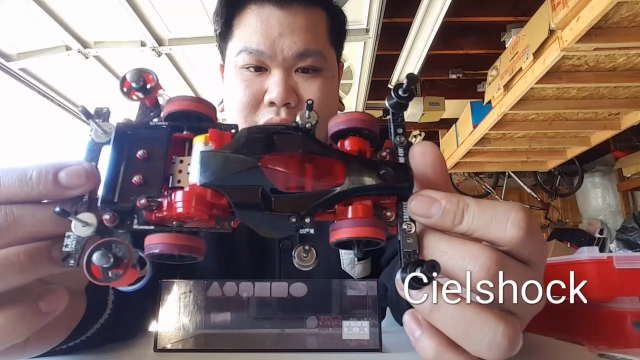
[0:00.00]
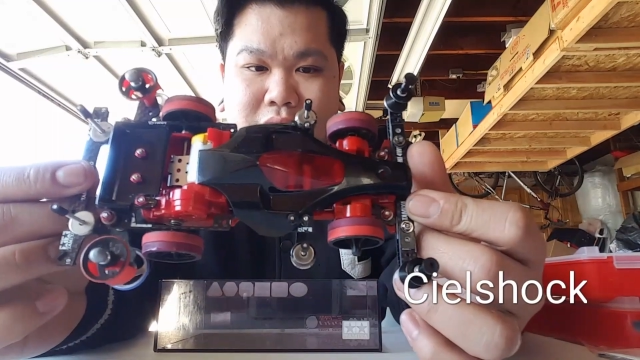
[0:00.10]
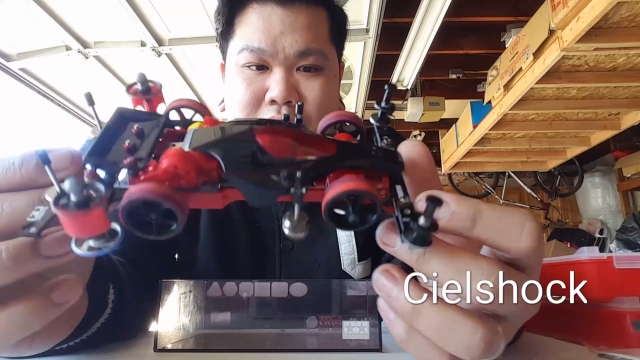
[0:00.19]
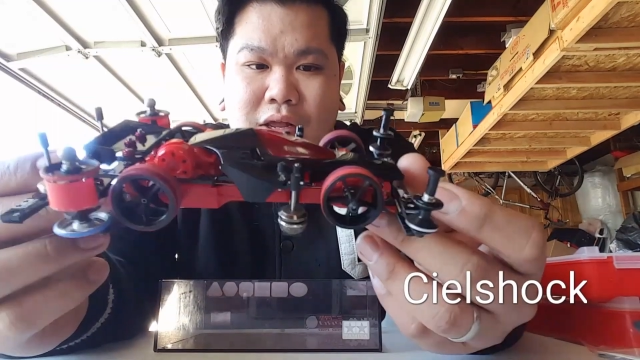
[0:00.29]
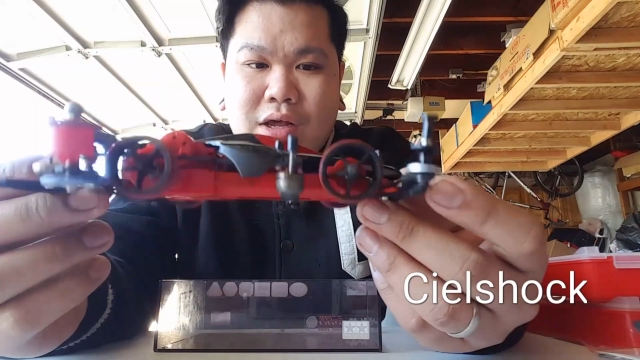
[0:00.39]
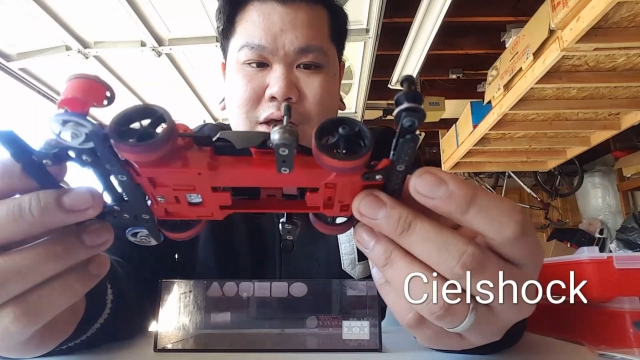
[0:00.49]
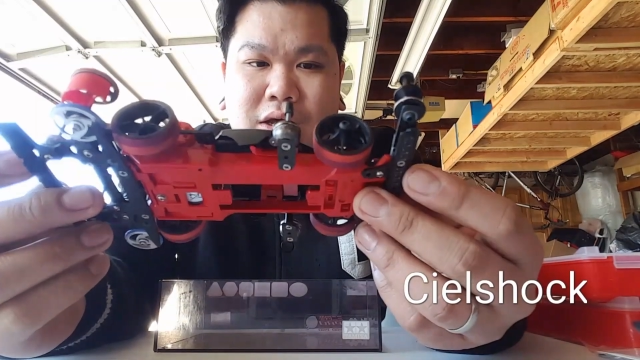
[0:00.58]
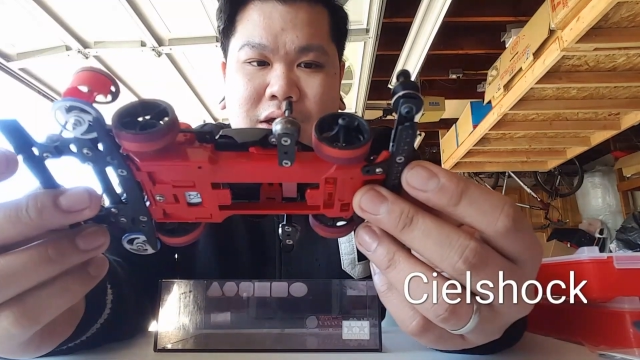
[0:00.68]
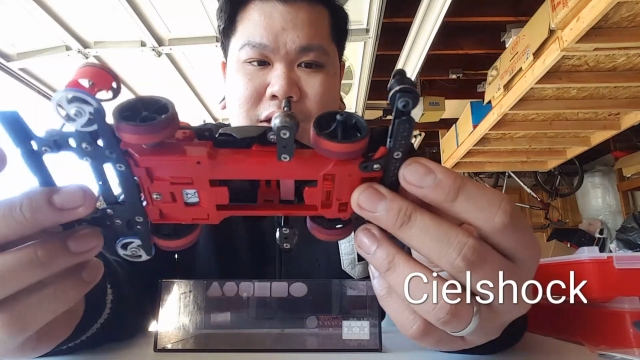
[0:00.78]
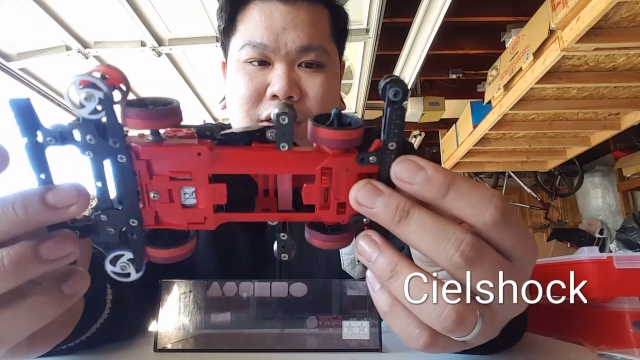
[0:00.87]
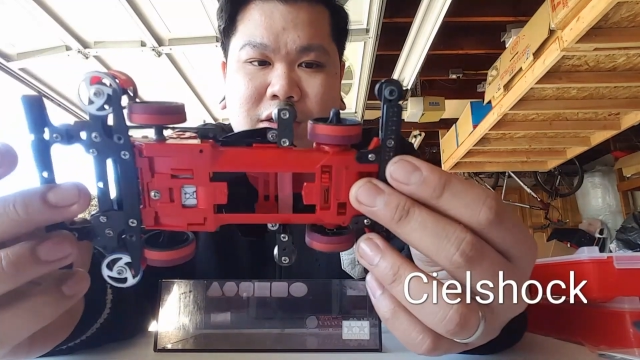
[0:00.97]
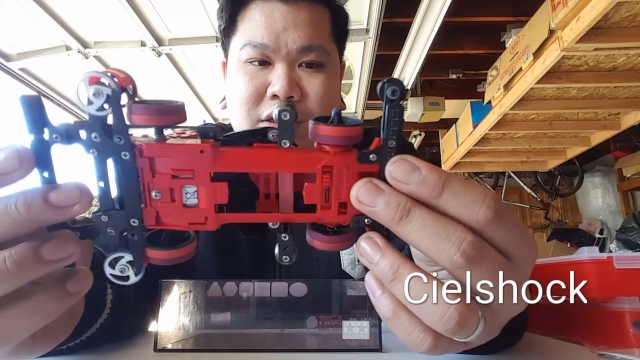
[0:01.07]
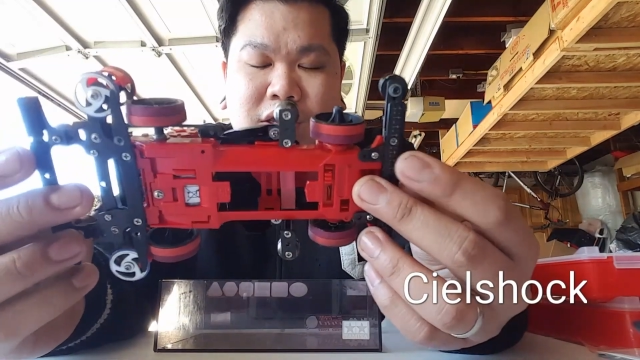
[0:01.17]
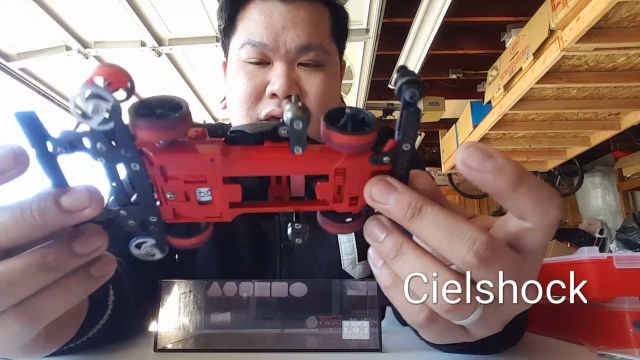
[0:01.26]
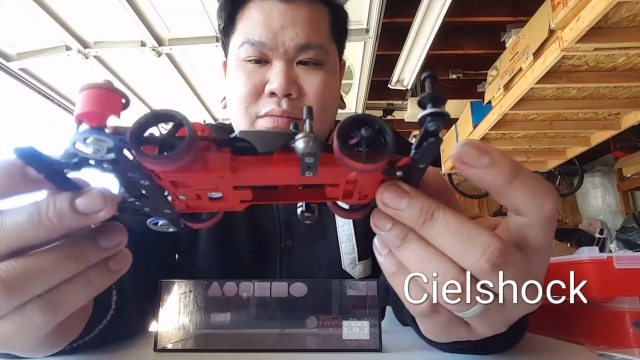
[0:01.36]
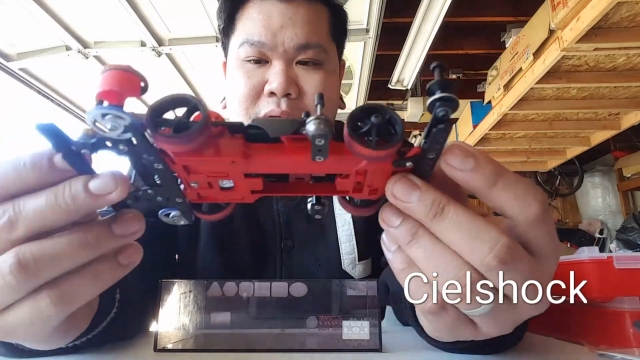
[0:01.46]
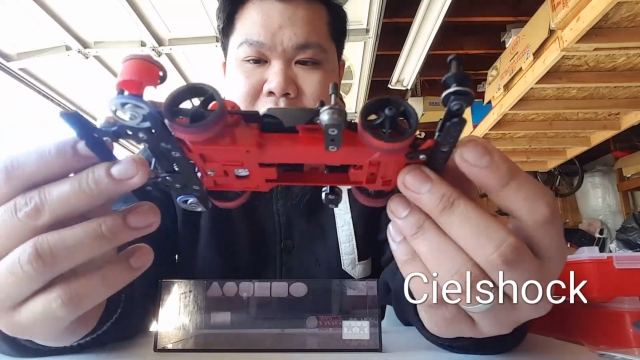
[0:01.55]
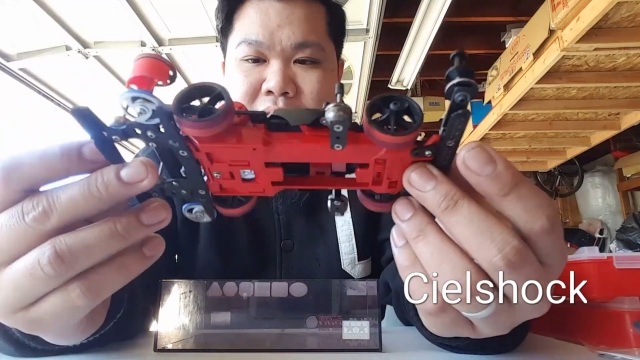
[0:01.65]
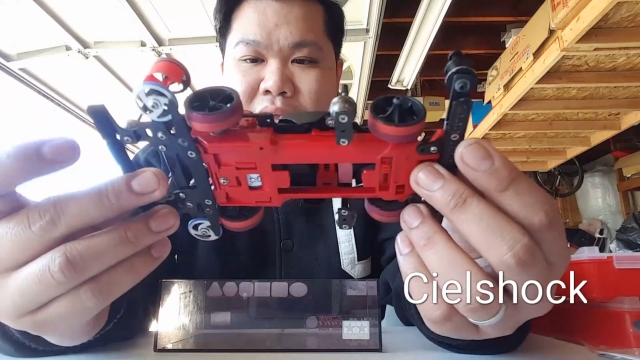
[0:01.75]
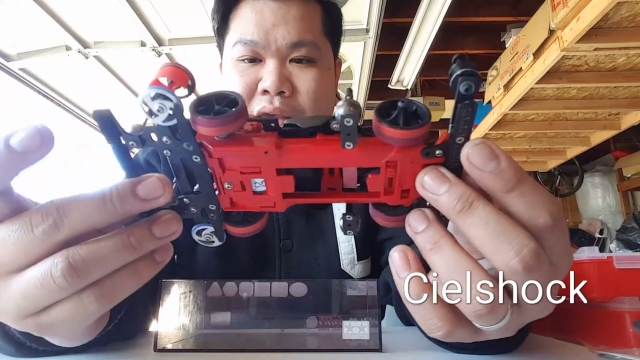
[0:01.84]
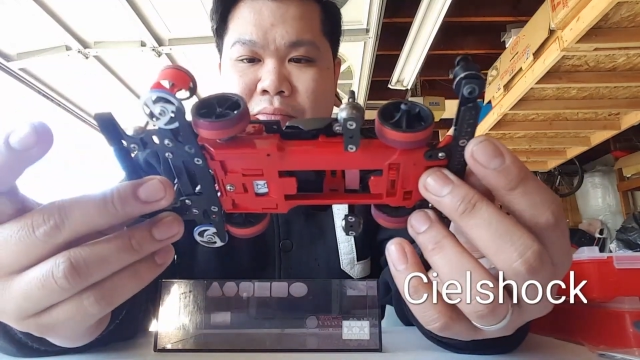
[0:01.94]
and he
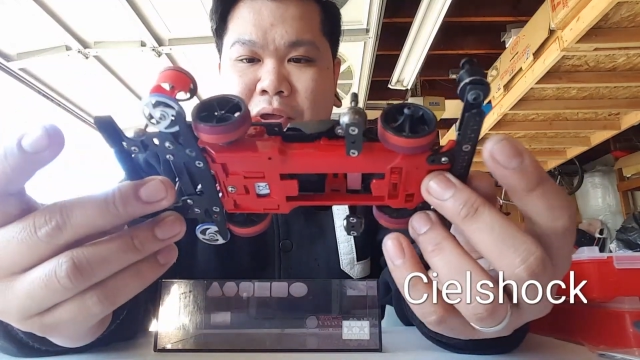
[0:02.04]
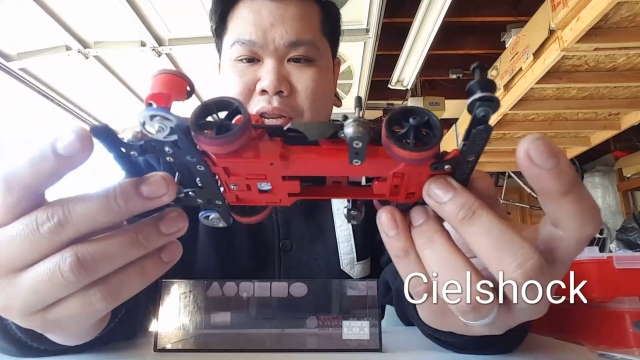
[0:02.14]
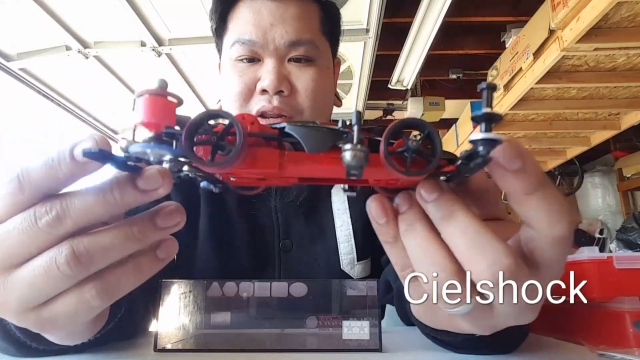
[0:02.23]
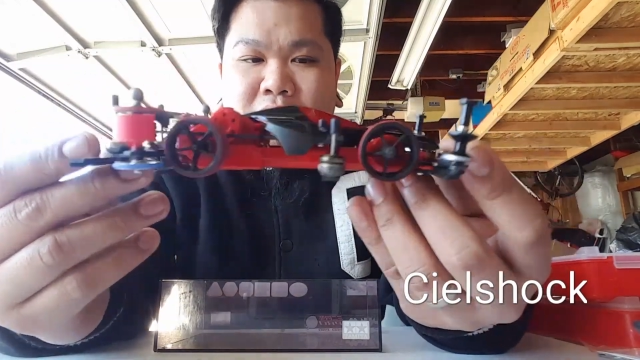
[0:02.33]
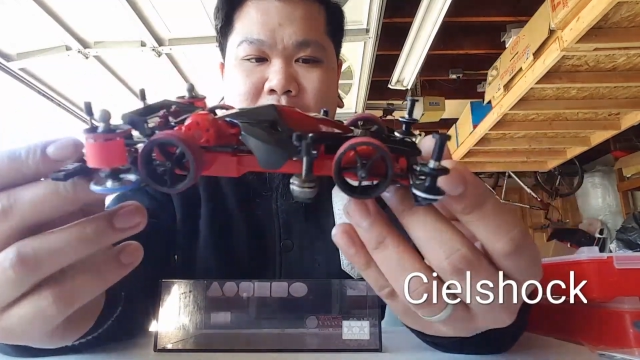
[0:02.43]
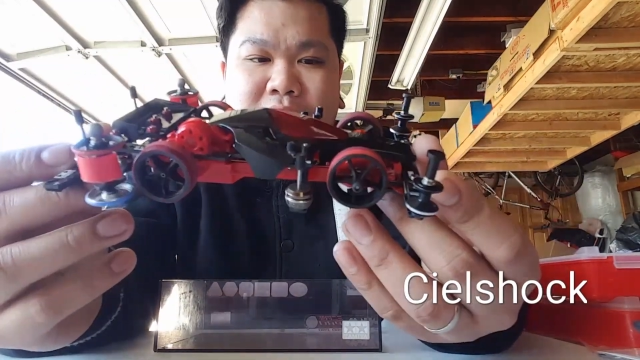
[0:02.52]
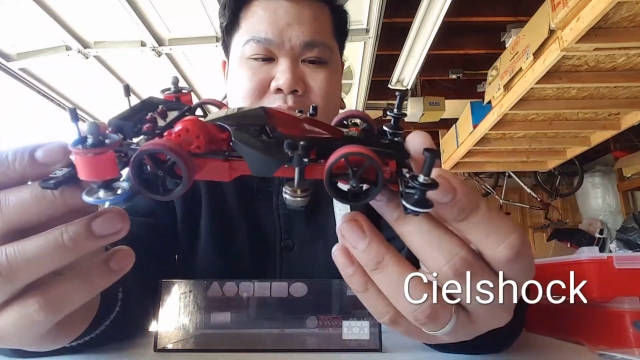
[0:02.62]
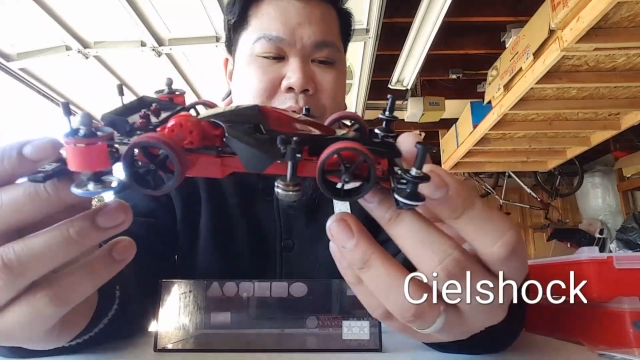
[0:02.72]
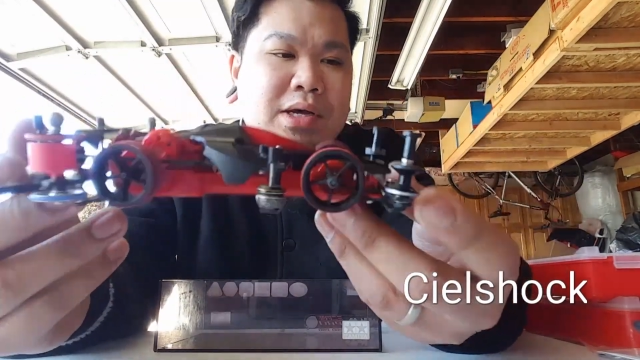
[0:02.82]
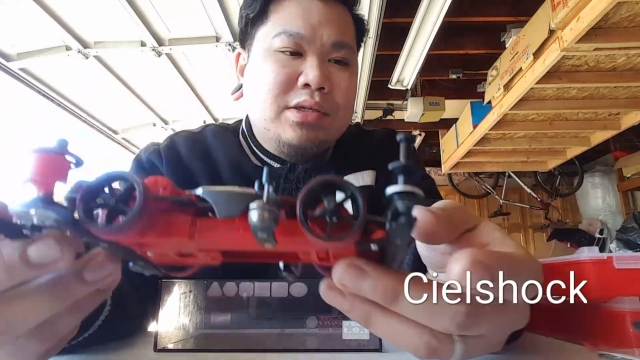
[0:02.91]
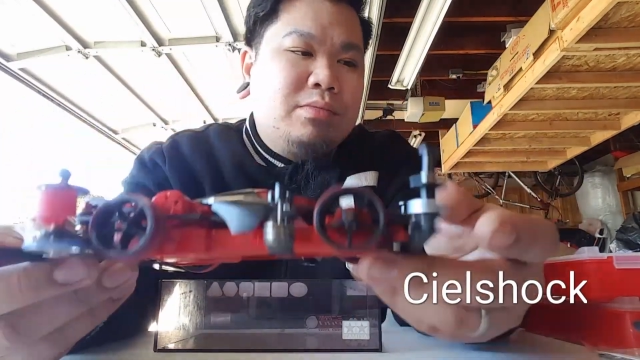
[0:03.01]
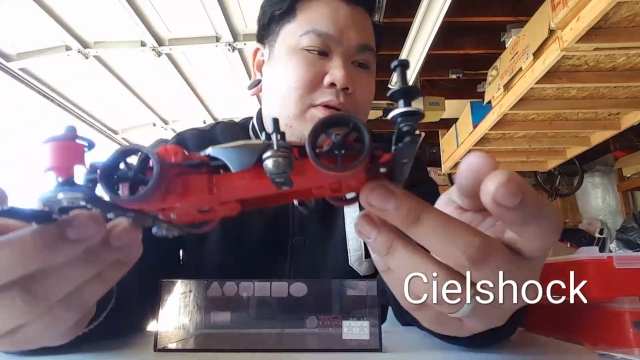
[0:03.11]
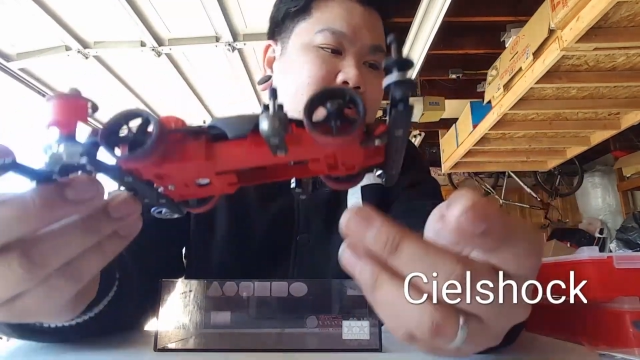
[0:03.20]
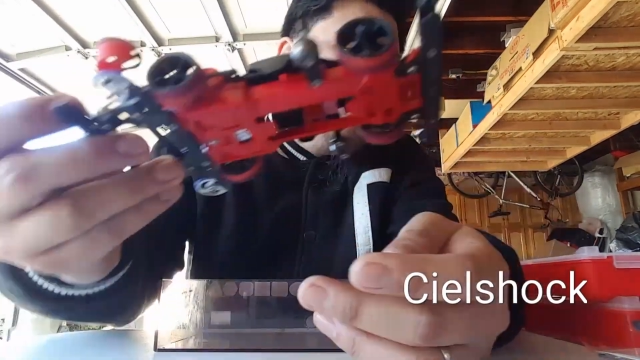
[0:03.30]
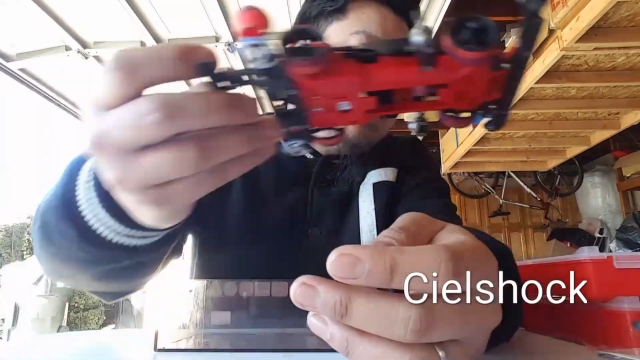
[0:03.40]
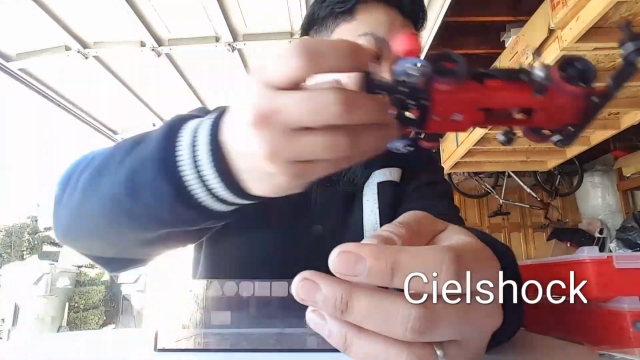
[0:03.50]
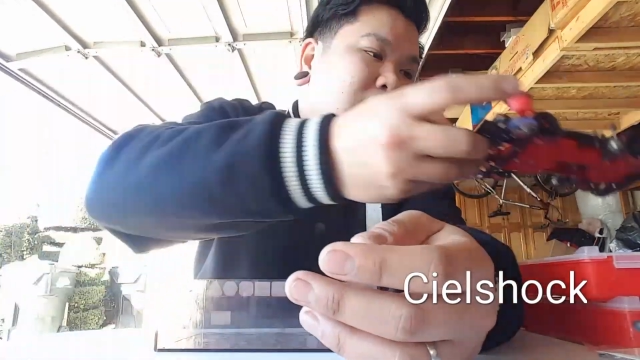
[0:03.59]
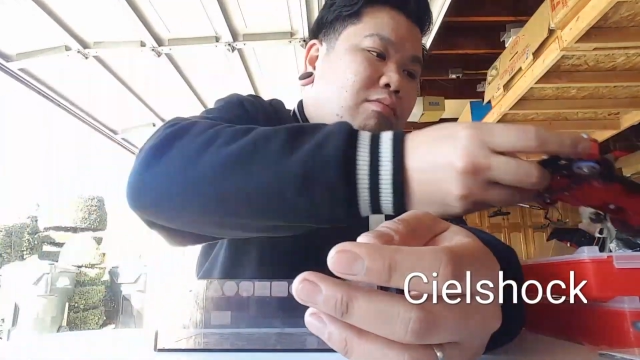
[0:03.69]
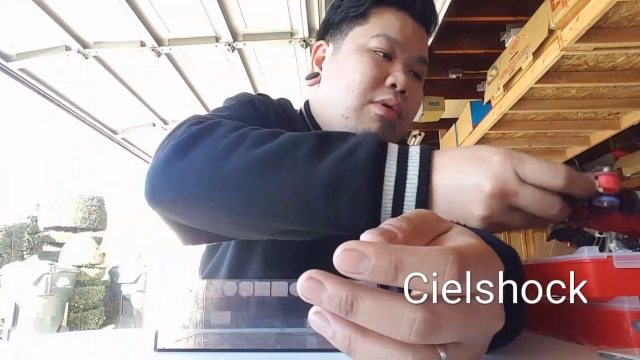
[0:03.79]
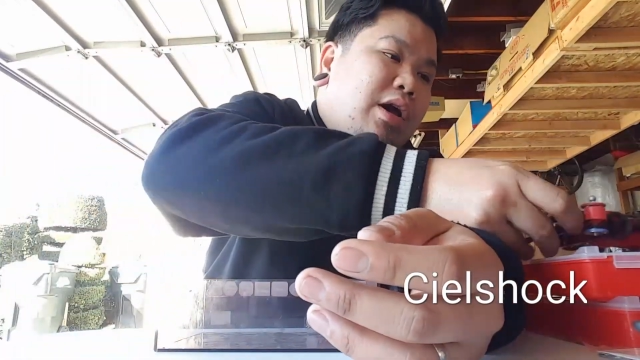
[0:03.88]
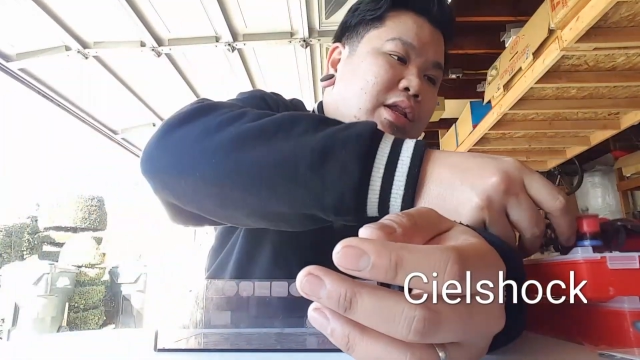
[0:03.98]
made it long as possible.
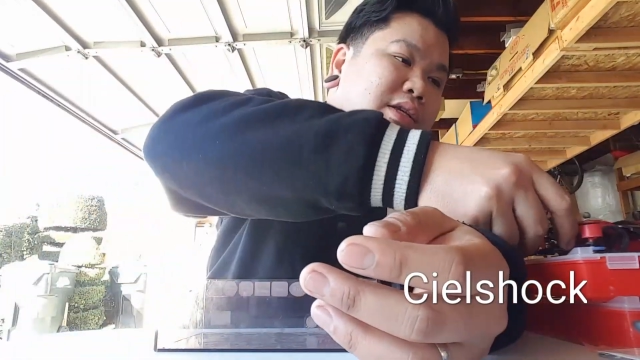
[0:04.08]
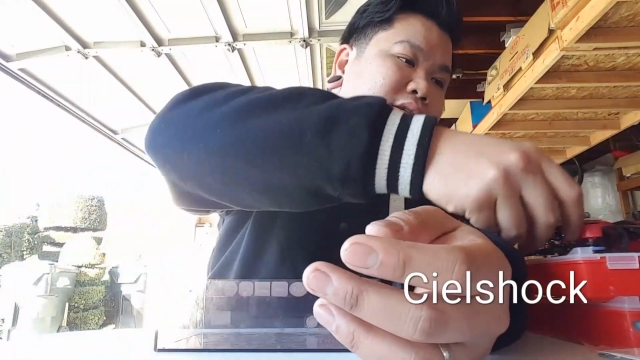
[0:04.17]
Mine